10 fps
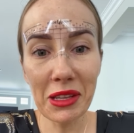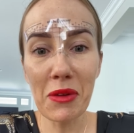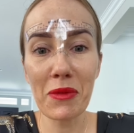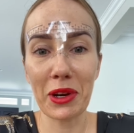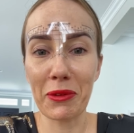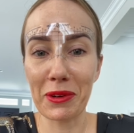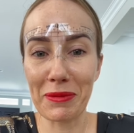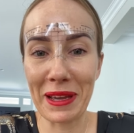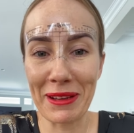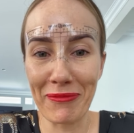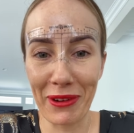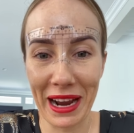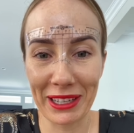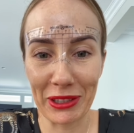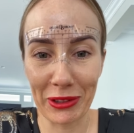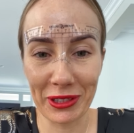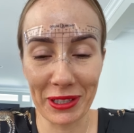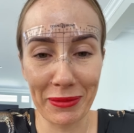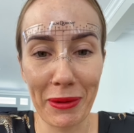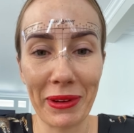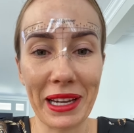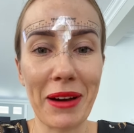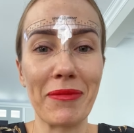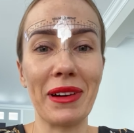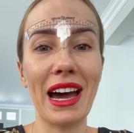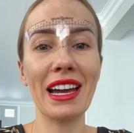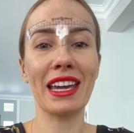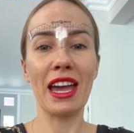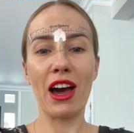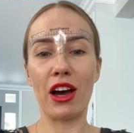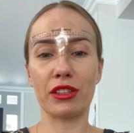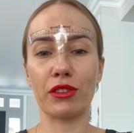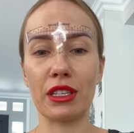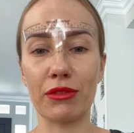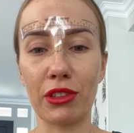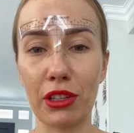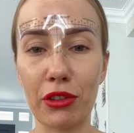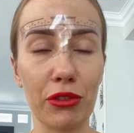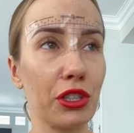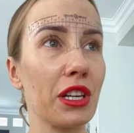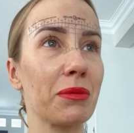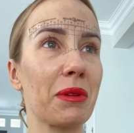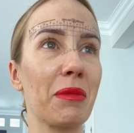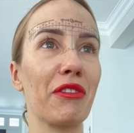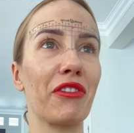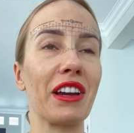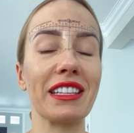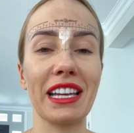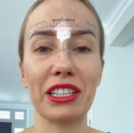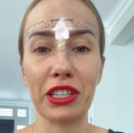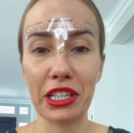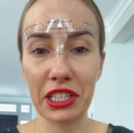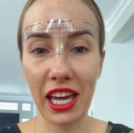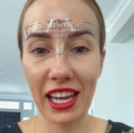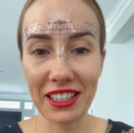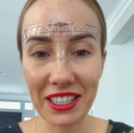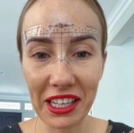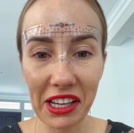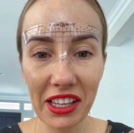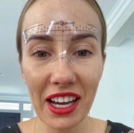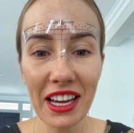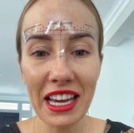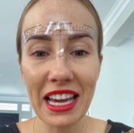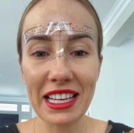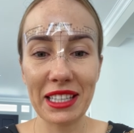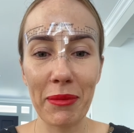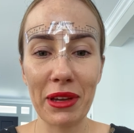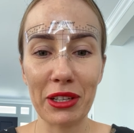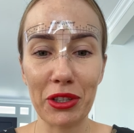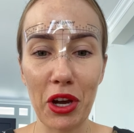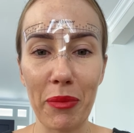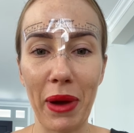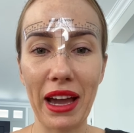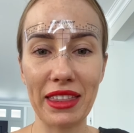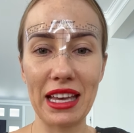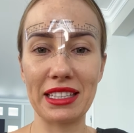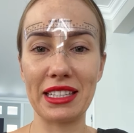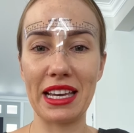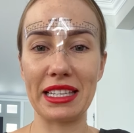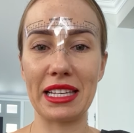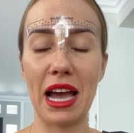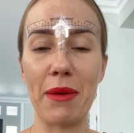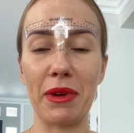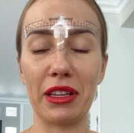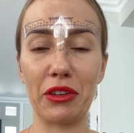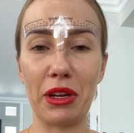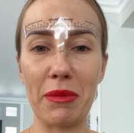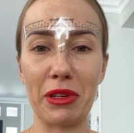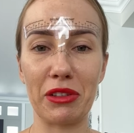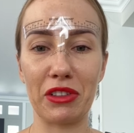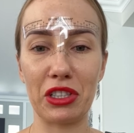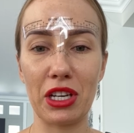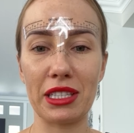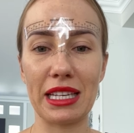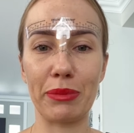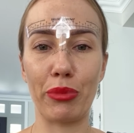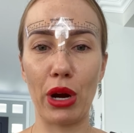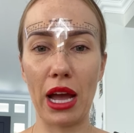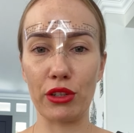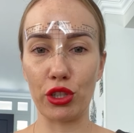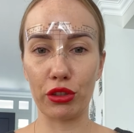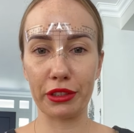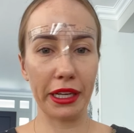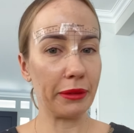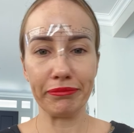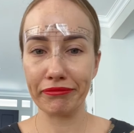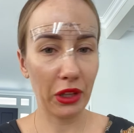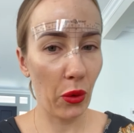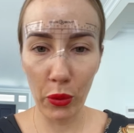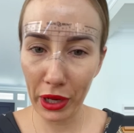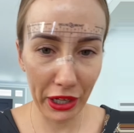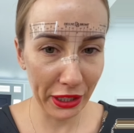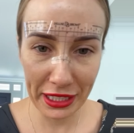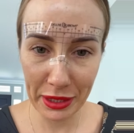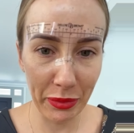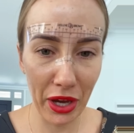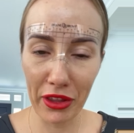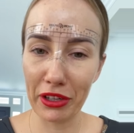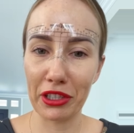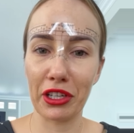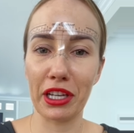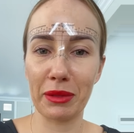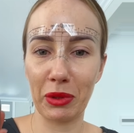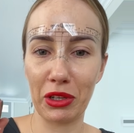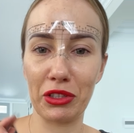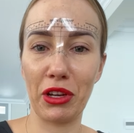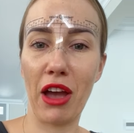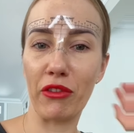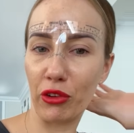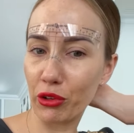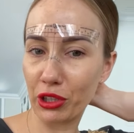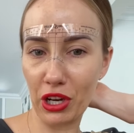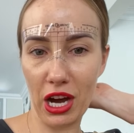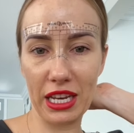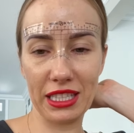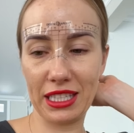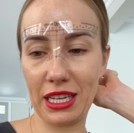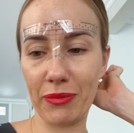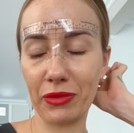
We don't want to be brow doctors when we come back. I saw these really cool shirts. One of my friends, actually, shout out to Nicola, sent me a shirt back that says, a little image of a shirt says brow doctor. We don't need to buy those shirts because you have good guidance here.